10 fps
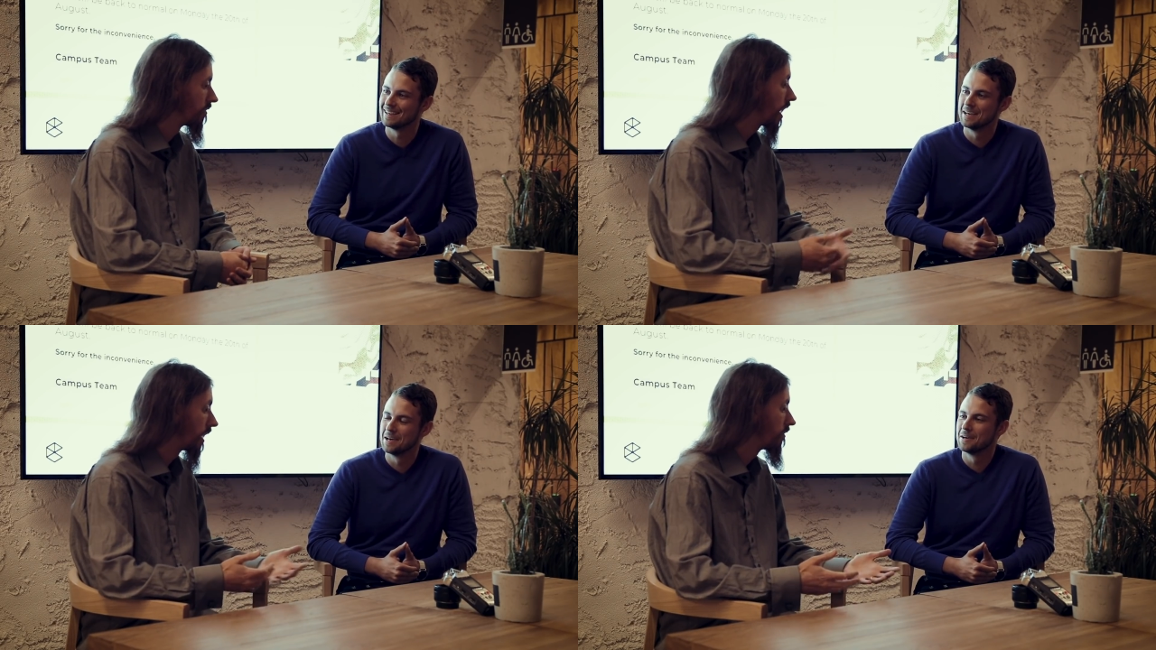
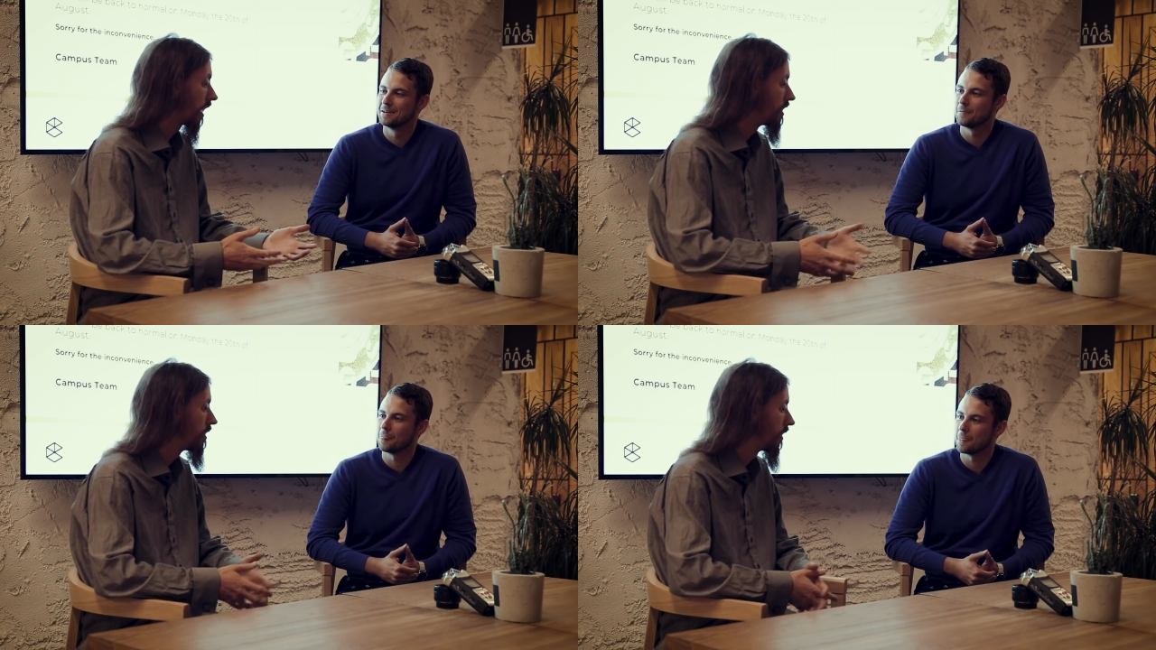Speaker 1: right,
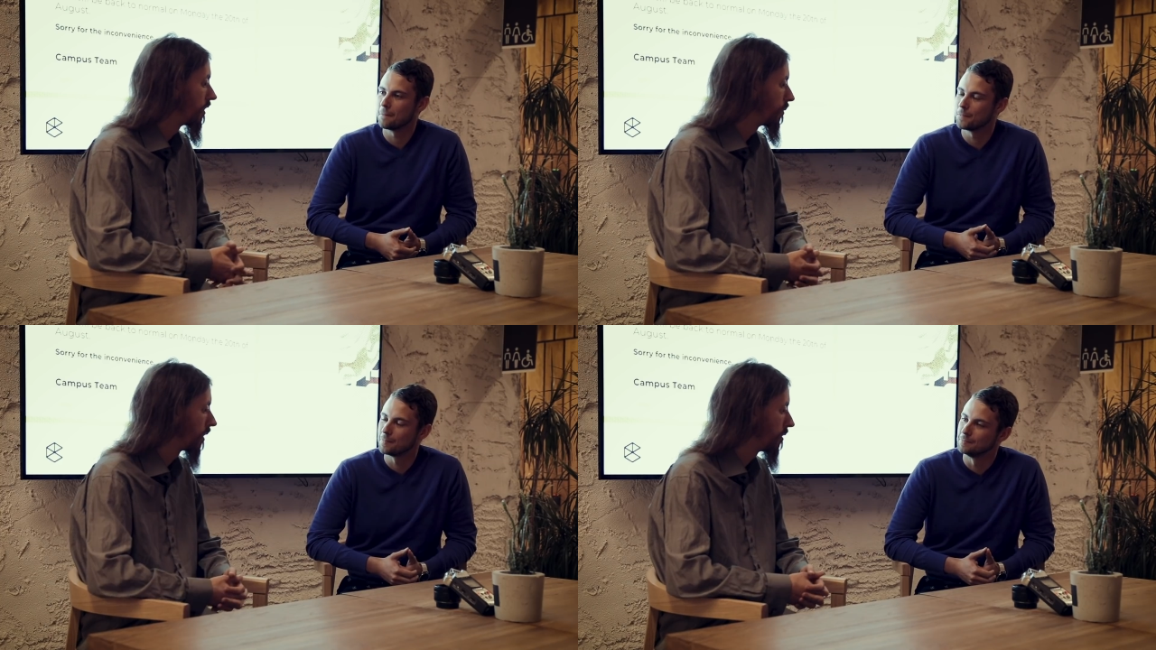right. You,
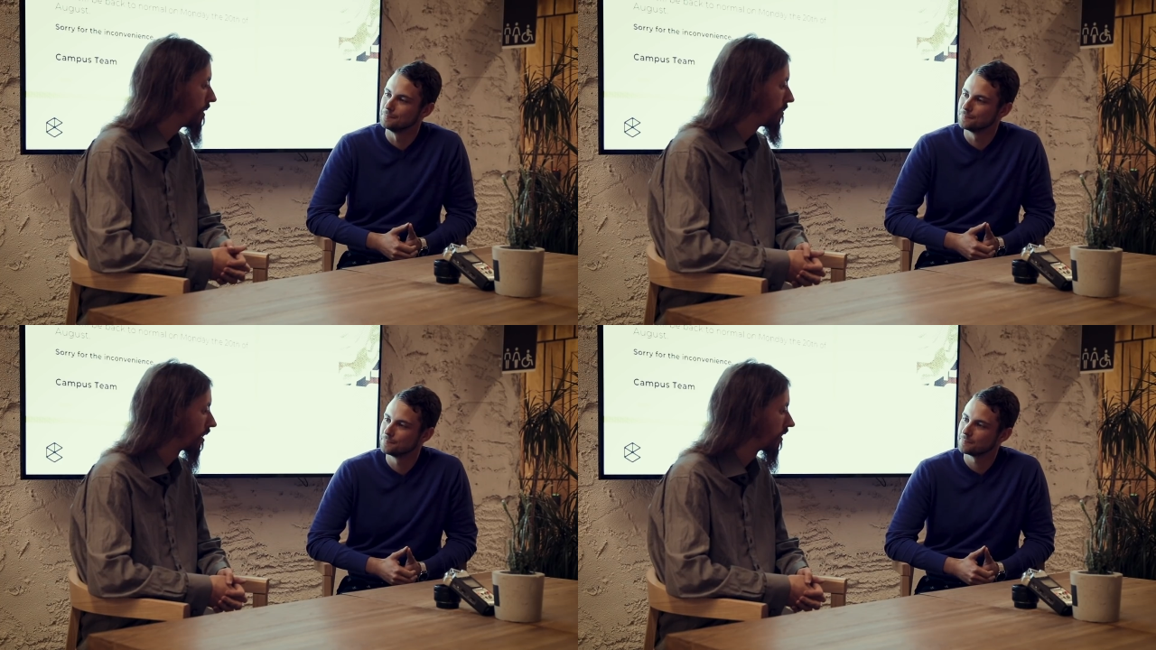that well, mm-hmm. the
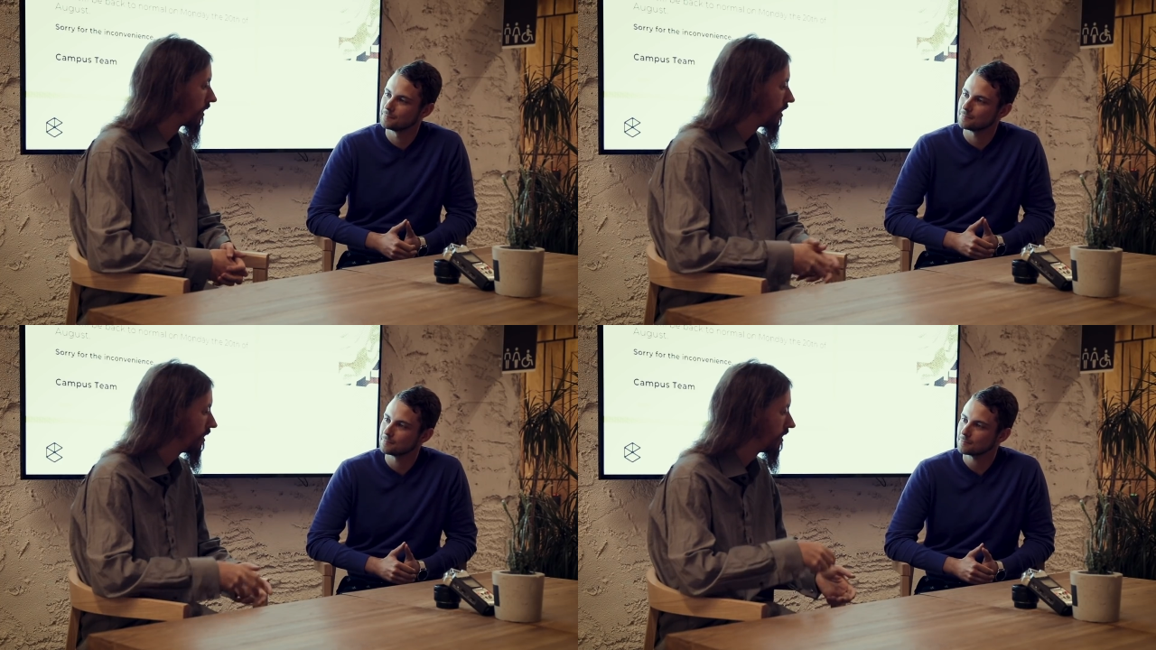people
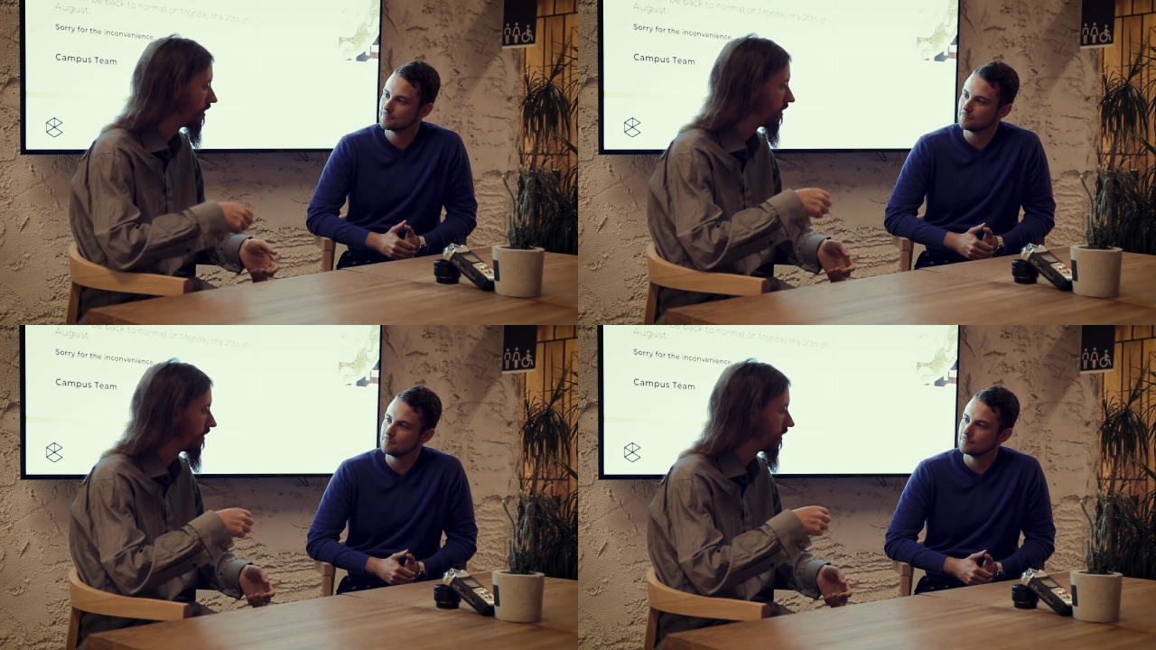that you
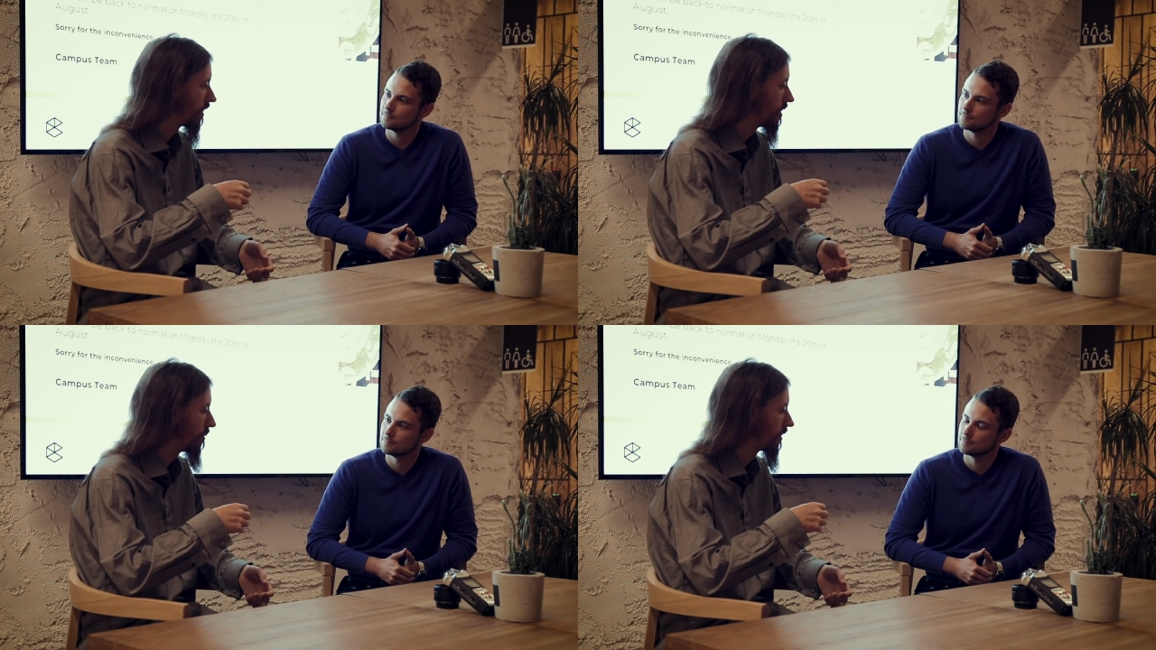
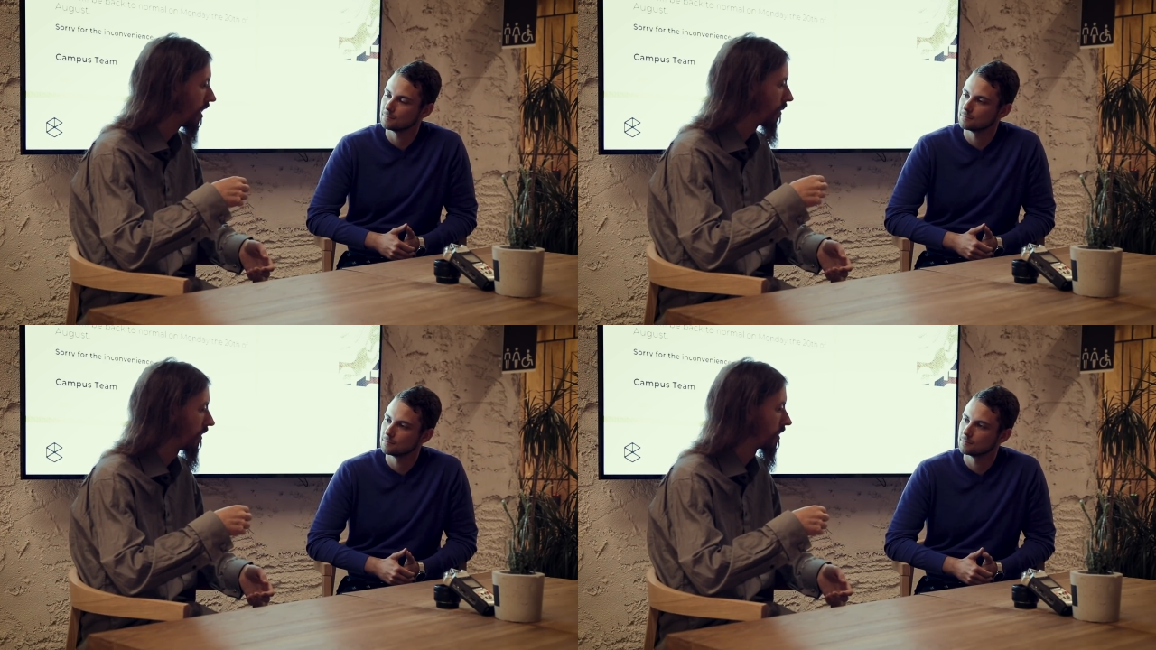that you
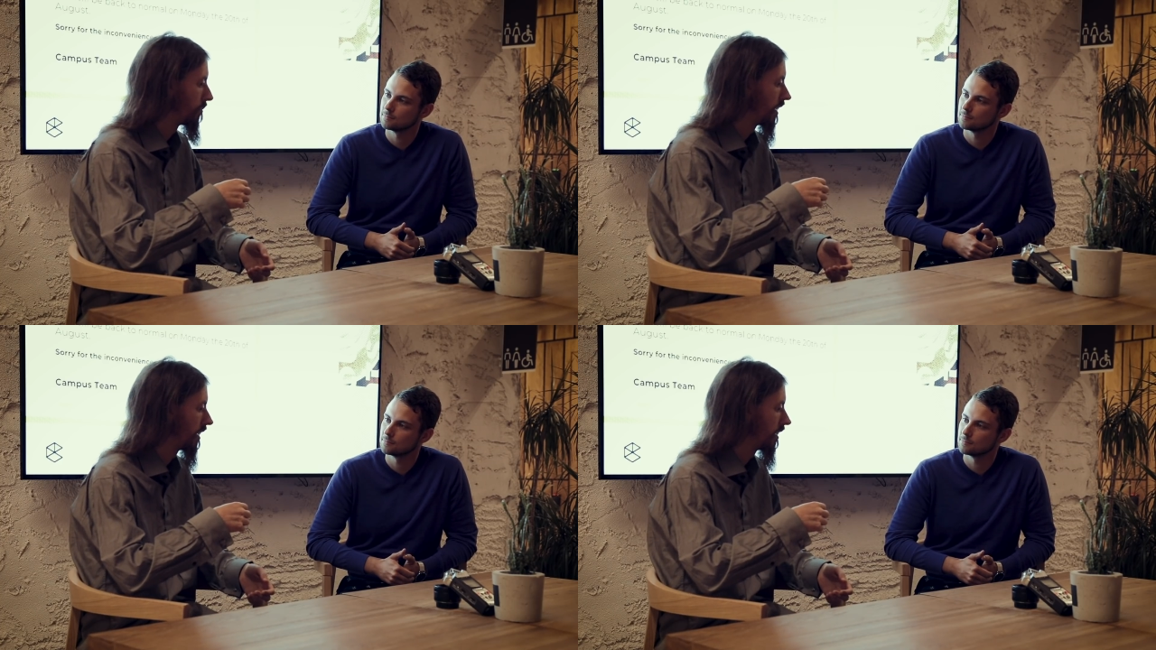don't want to
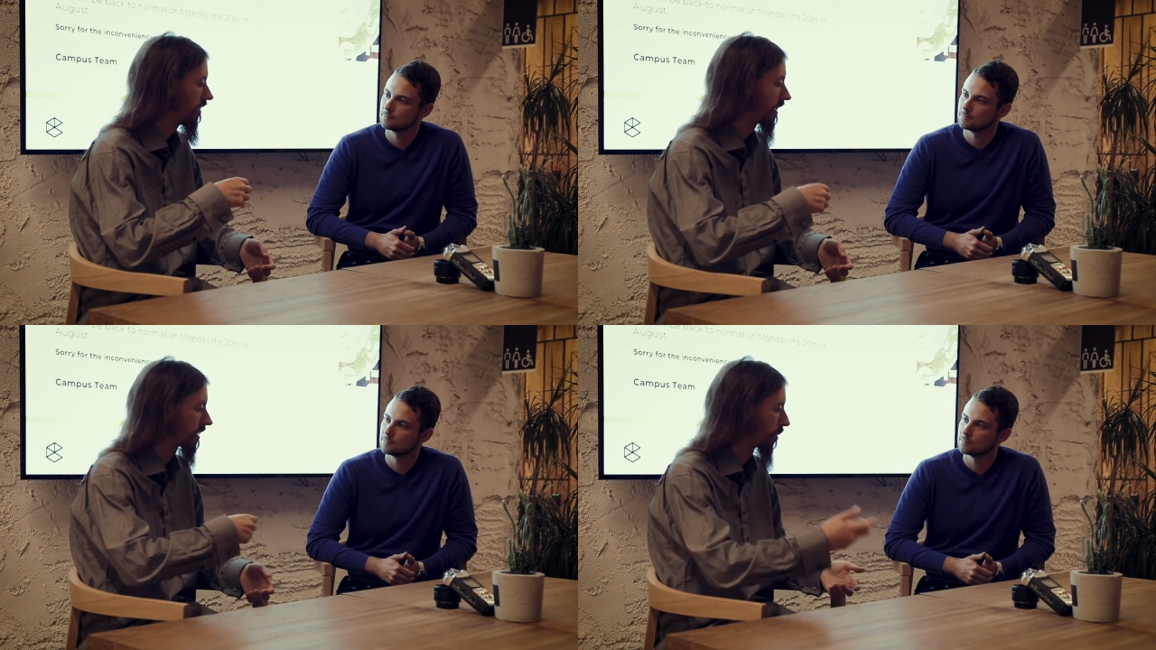be
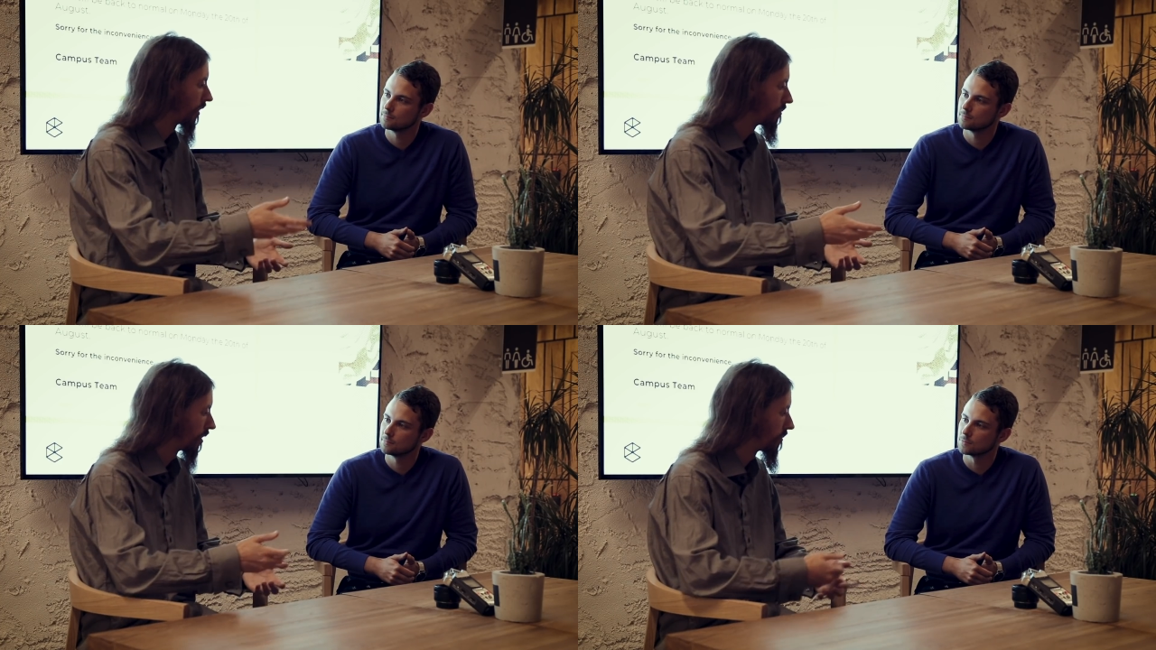
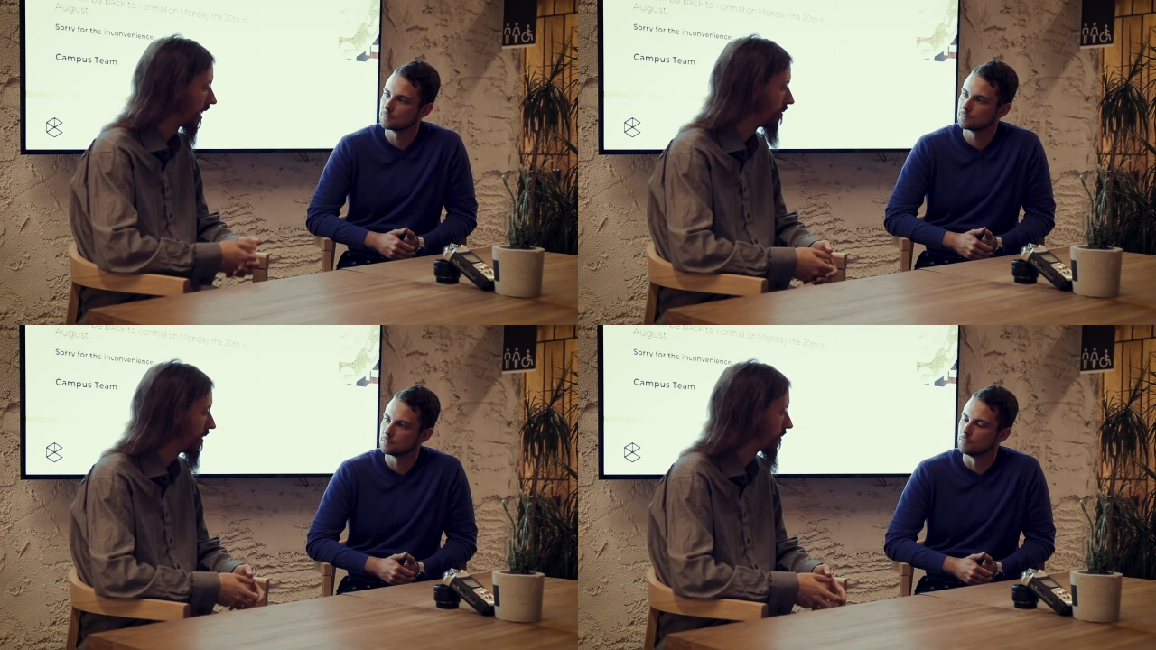exploitable
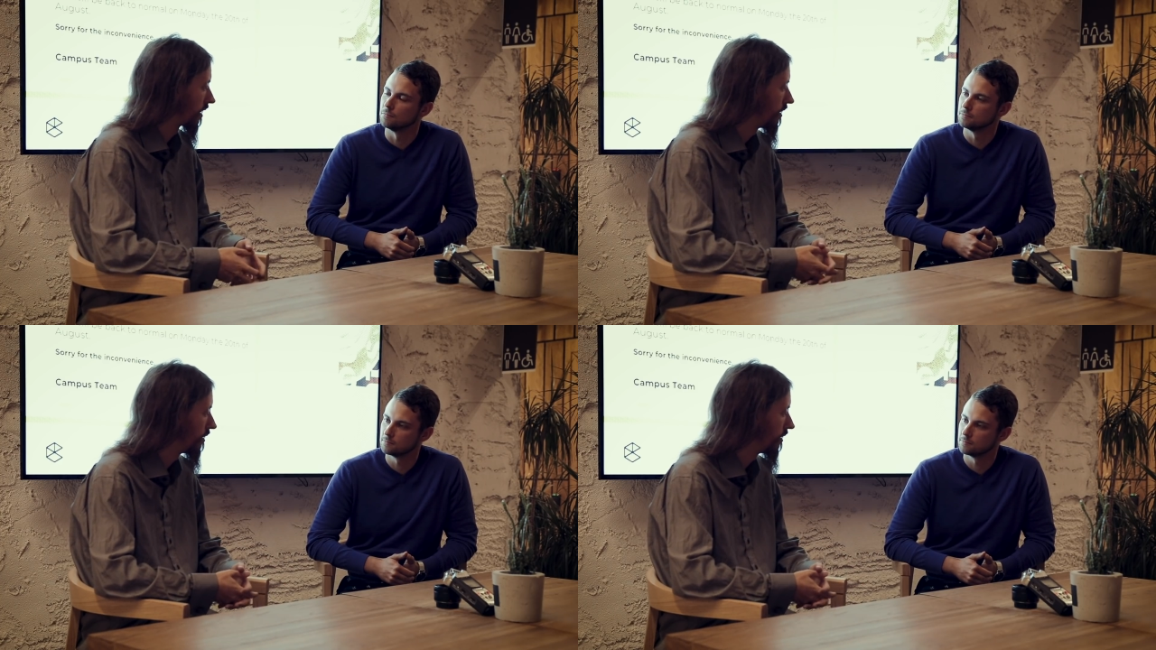by people mm-hmm.